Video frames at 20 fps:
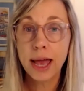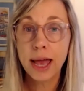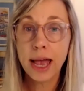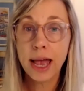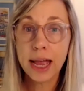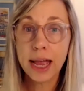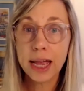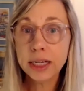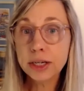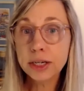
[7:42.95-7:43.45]

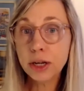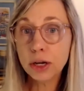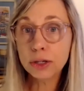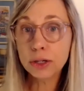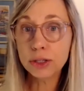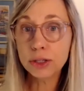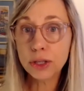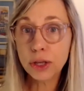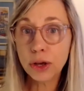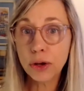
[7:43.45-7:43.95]
and
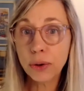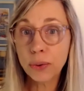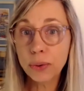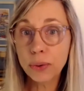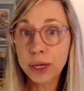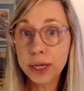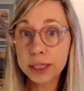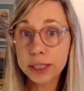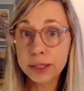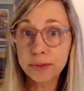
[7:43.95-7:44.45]
also
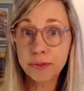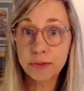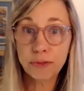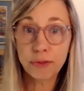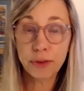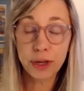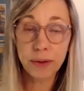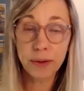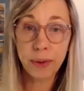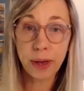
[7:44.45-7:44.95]
get some
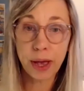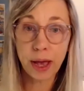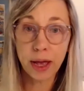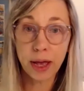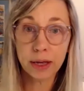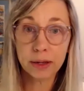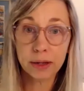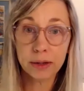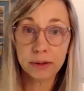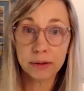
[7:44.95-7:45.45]

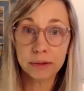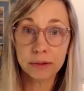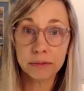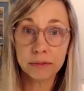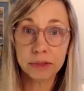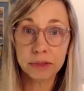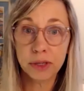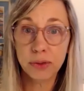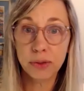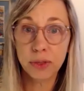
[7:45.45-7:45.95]
feedback
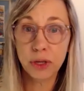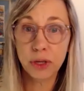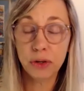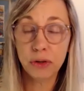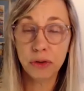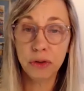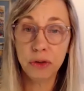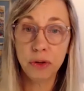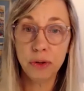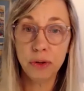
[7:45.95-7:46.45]
so that
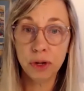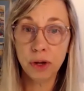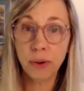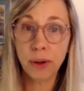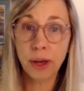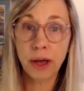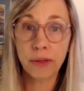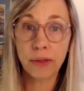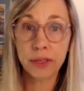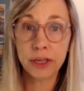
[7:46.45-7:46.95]
you know
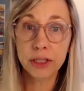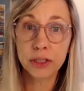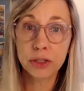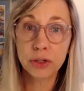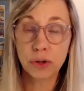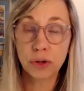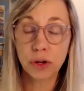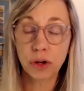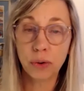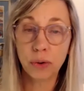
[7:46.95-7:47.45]
how things are
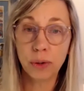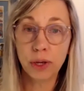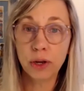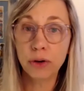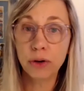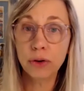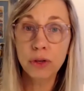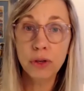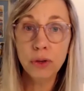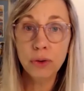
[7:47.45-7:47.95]
going, or
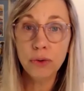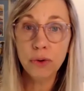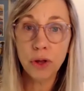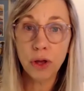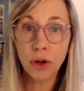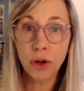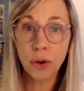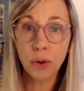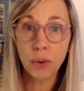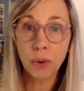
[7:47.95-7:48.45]
you
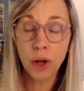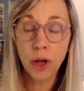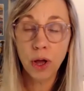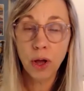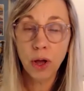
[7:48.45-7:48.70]
know